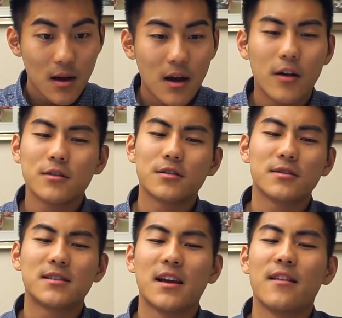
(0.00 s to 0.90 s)
I also
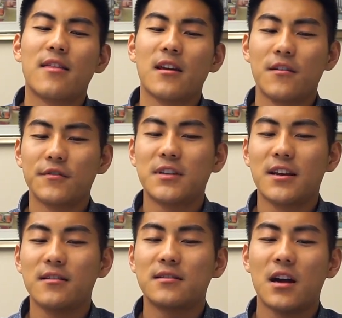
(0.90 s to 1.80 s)
said thank you for
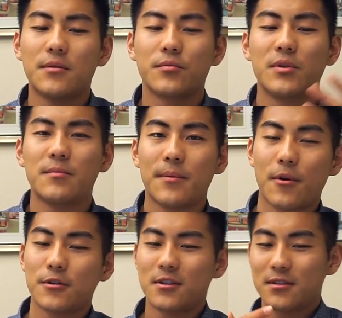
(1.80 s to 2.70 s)
taking the time to read my
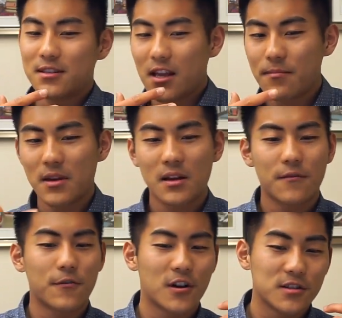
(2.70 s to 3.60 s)
personal statement
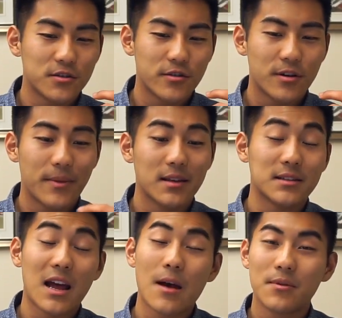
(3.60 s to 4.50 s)
and for considering me as
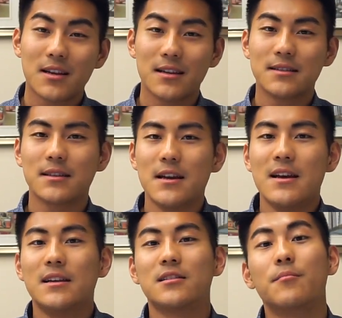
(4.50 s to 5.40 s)
an applicant.
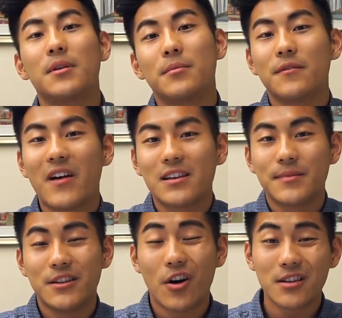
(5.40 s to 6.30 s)
Some people advised
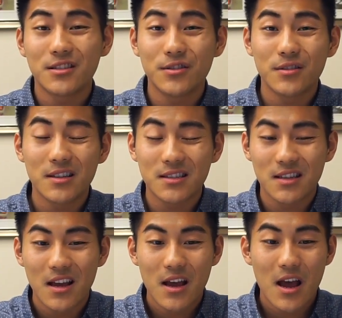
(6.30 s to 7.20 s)
me not to do this.
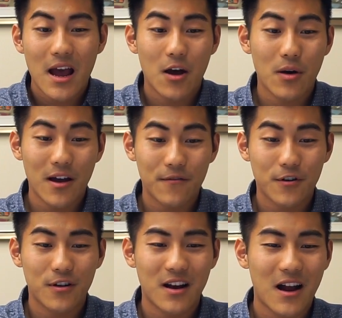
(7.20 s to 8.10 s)

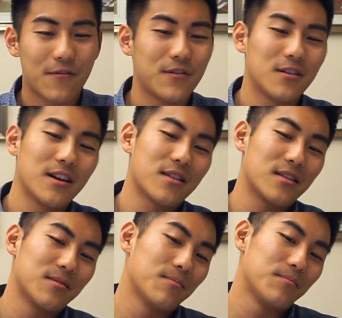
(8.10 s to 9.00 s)
However, I feel
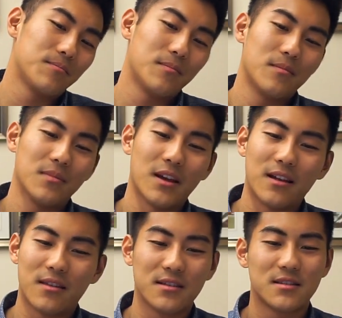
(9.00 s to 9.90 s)

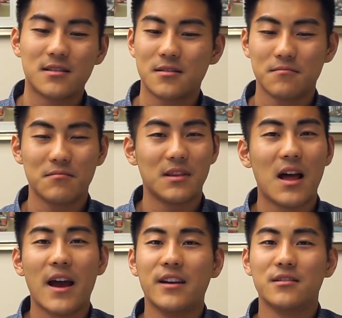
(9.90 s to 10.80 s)
like this
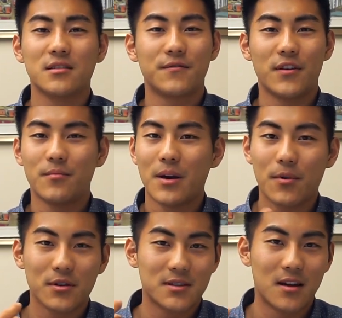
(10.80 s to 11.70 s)
line just fit my
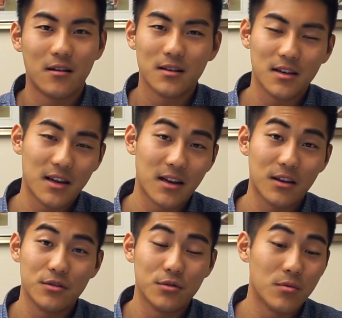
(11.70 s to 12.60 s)
personality, and I
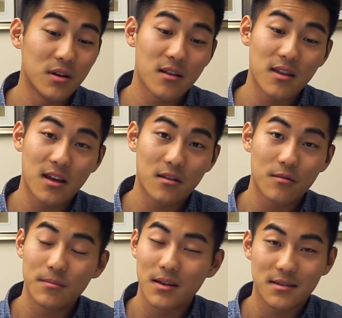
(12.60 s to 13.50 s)
do want to thank
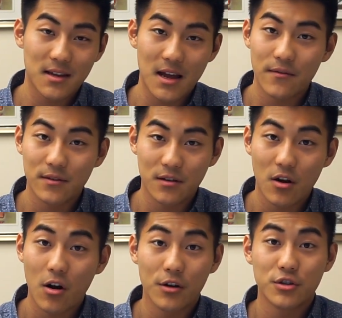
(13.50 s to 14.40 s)
them because they have a
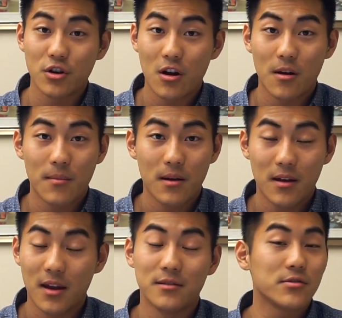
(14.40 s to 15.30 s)
hard
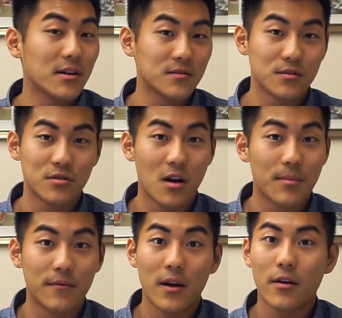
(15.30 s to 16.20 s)
job and stressful
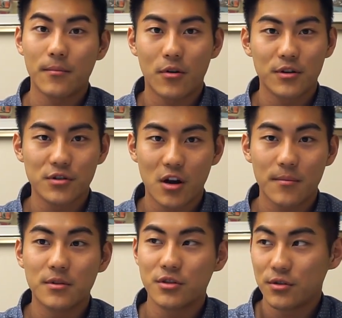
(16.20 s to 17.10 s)
job and very important
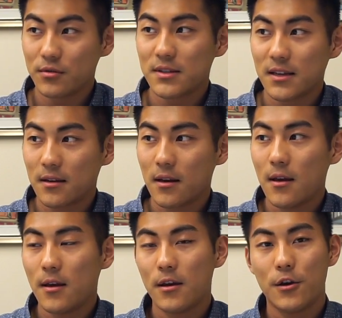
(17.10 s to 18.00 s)
job in choosing
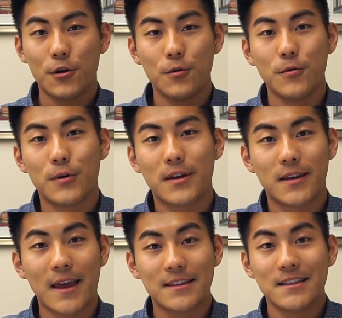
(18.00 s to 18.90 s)
who
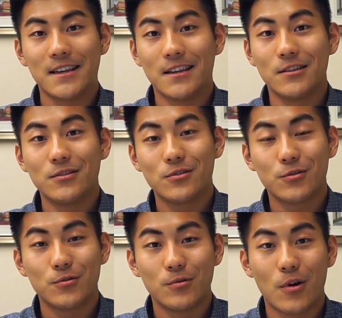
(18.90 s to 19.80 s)
gets
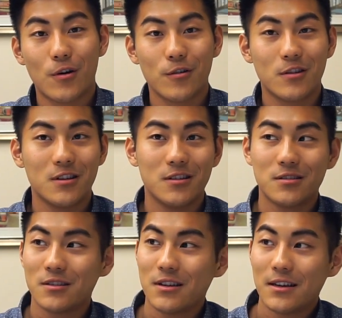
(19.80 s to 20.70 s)
into all of
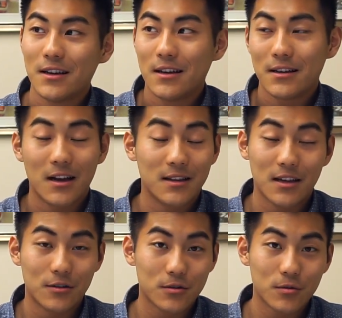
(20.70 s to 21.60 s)
these
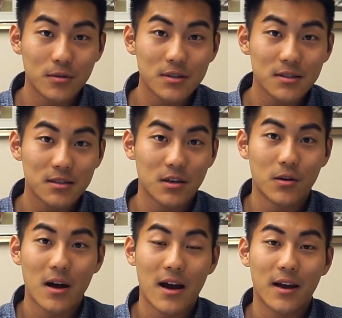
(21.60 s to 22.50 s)
dental schools.
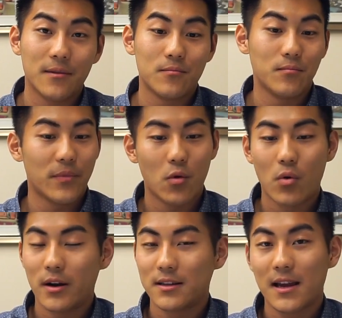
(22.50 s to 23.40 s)
So I
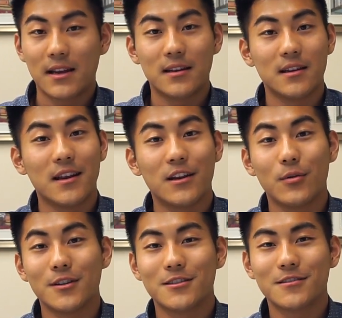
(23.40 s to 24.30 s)
wanted to add it in
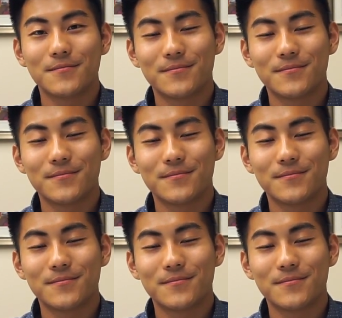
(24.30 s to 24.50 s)
anyways.